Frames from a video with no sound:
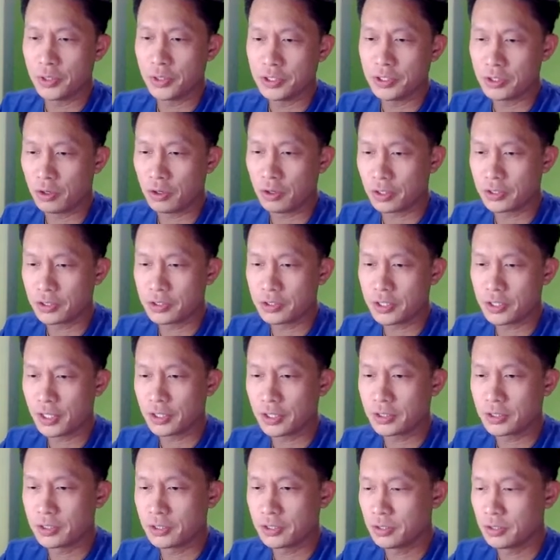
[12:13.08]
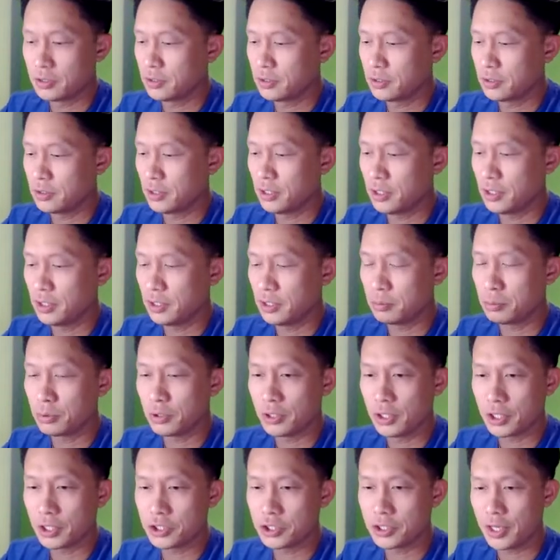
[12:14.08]
architect a
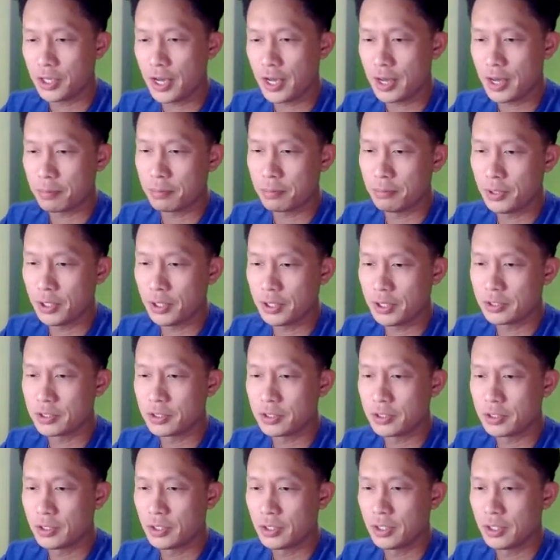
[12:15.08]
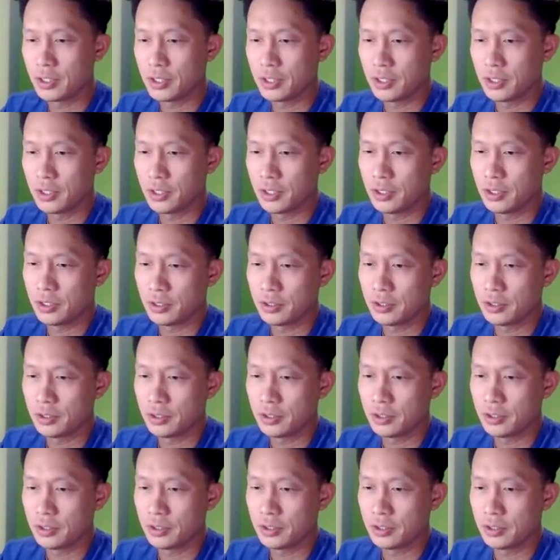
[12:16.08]
production app, but
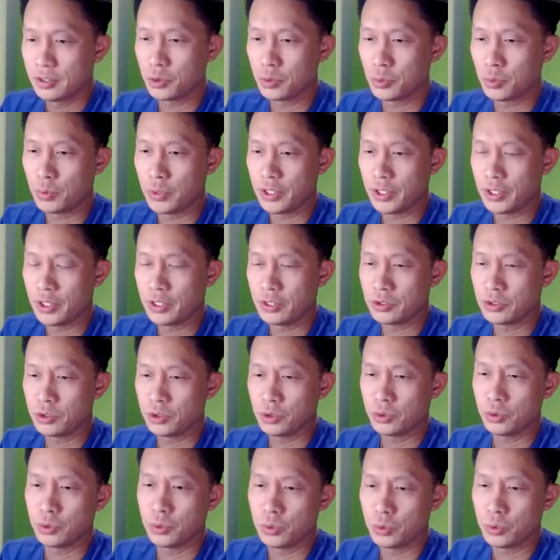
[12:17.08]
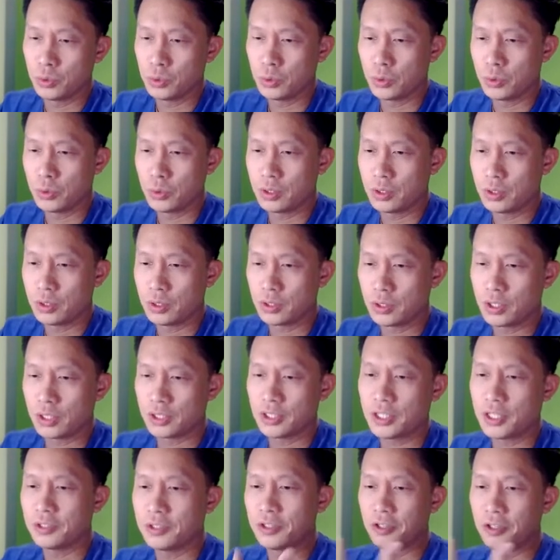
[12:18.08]
this is a good way to cut
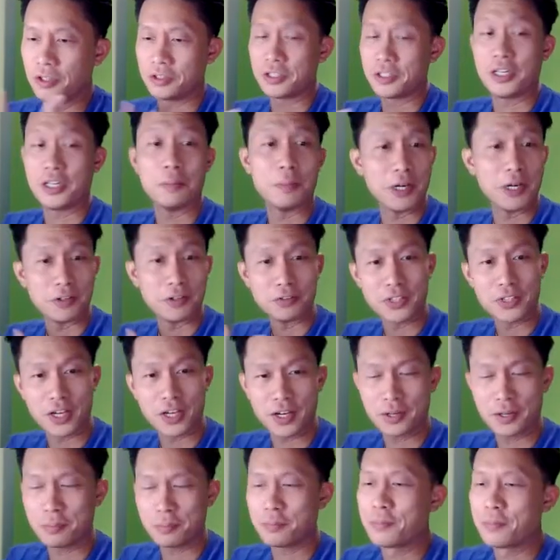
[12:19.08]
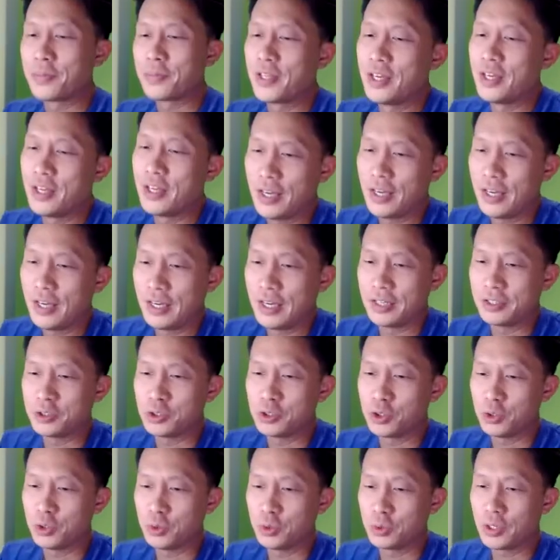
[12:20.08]
down the amount of time and
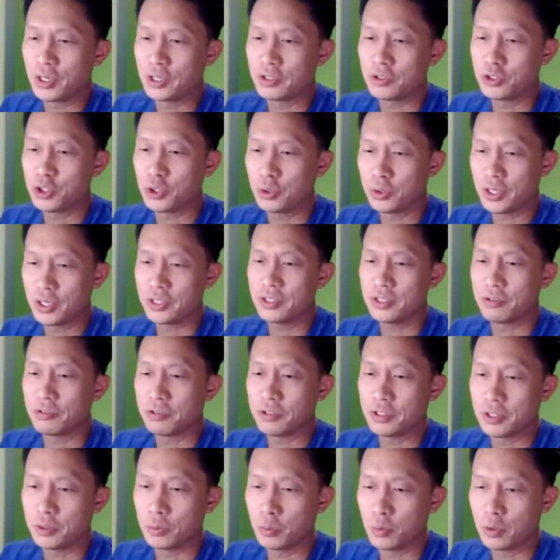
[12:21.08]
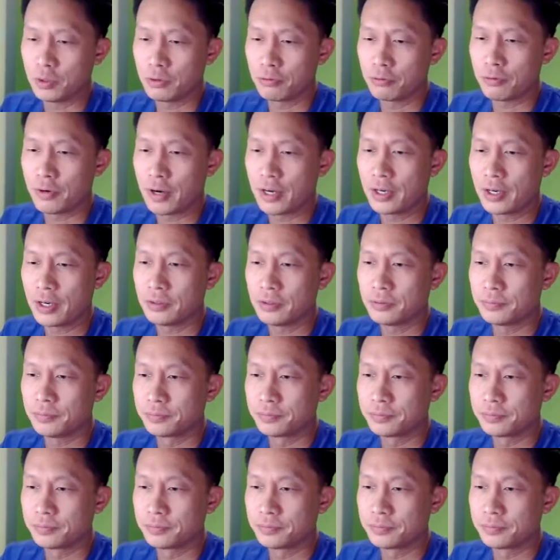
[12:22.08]
to kind of showcase everything in one file.